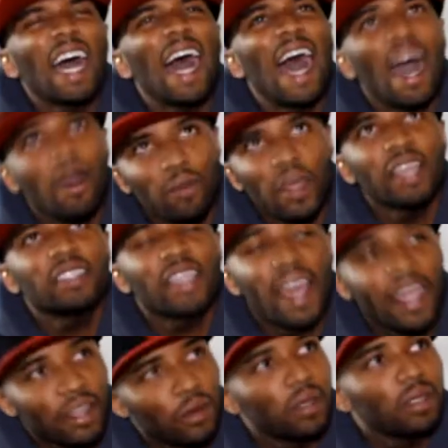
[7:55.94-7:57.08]
That's
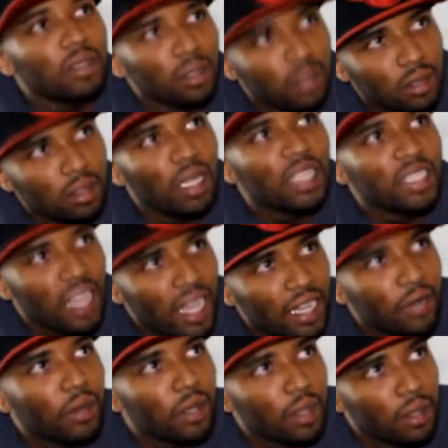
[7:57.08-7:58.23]
accurate. That's
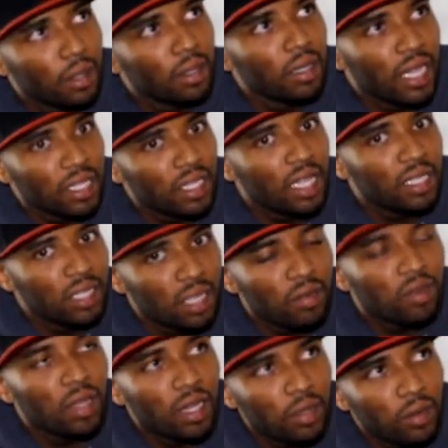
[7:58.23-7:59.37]
accurate. That's definitely
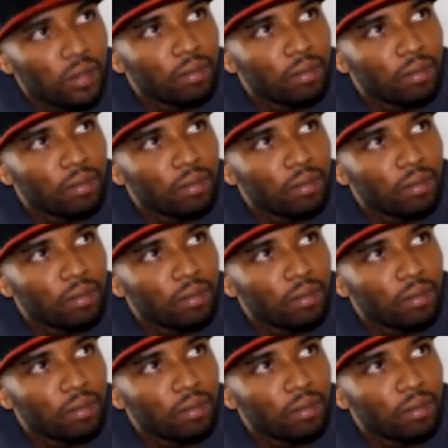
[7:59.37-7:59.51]
accurate.